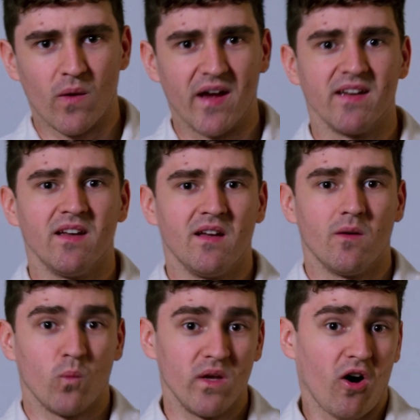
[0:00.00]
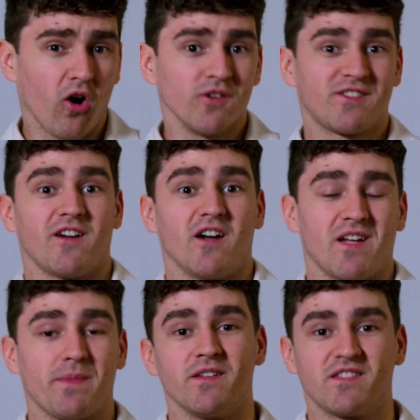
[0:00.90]
way, we all start
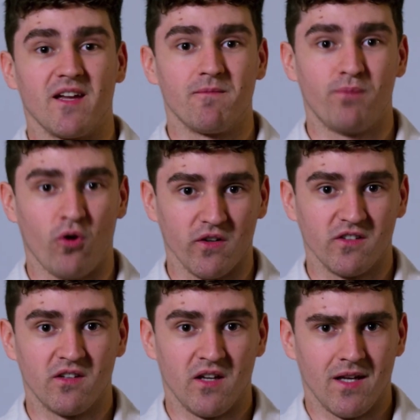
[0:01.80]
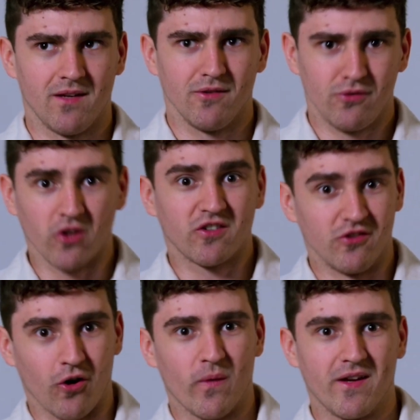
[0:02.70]
at the same point, not
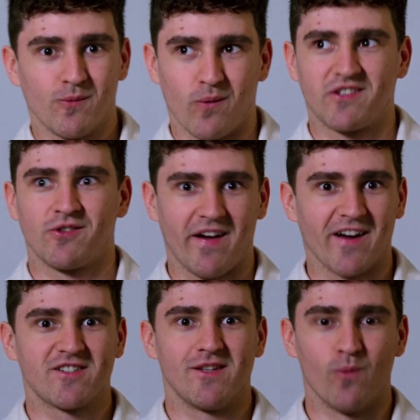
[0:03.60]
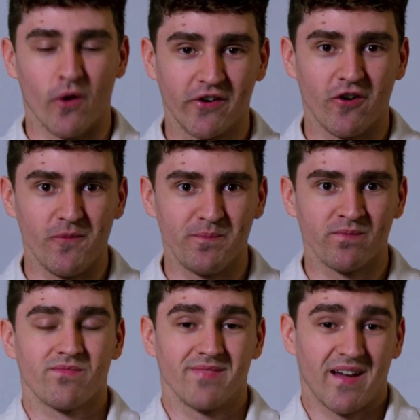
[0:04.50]
knowing what to actually work on.
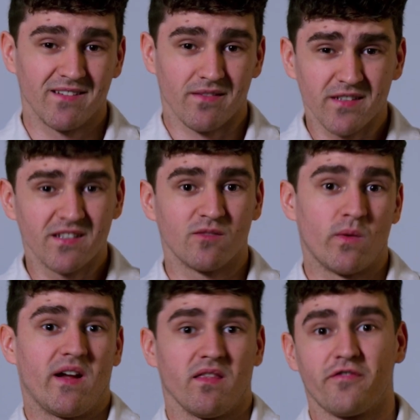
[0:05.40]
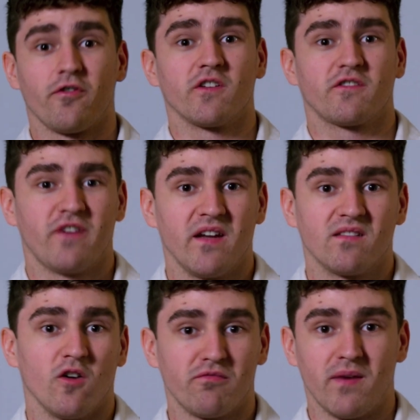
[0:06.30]
And this is where the first
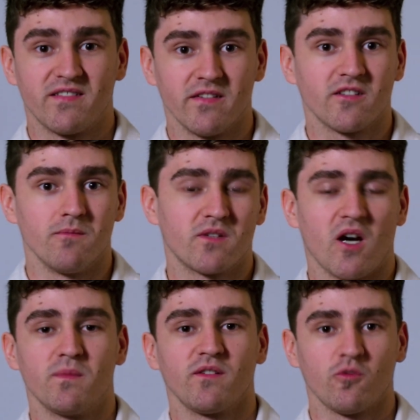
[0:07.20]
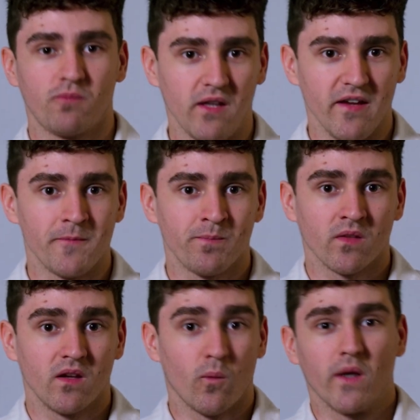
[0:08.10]
phase of my system comes into play,
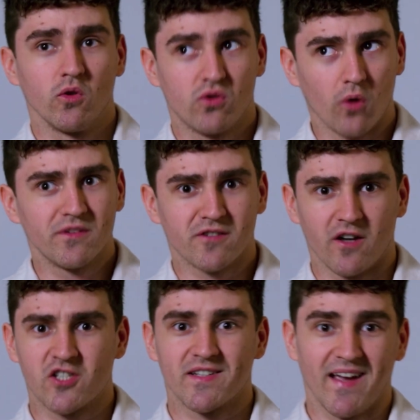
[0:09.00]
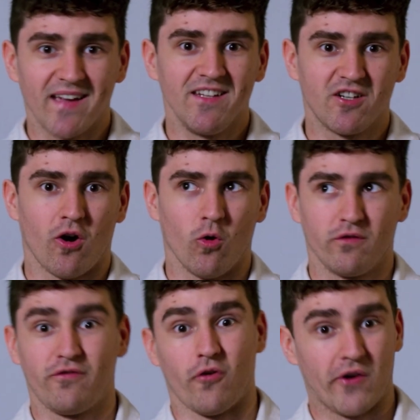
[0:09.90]
where you don't touch any
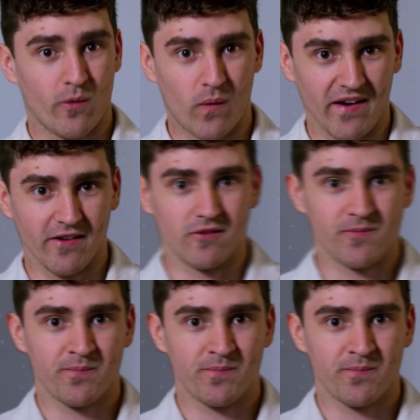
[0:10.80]
code for a while.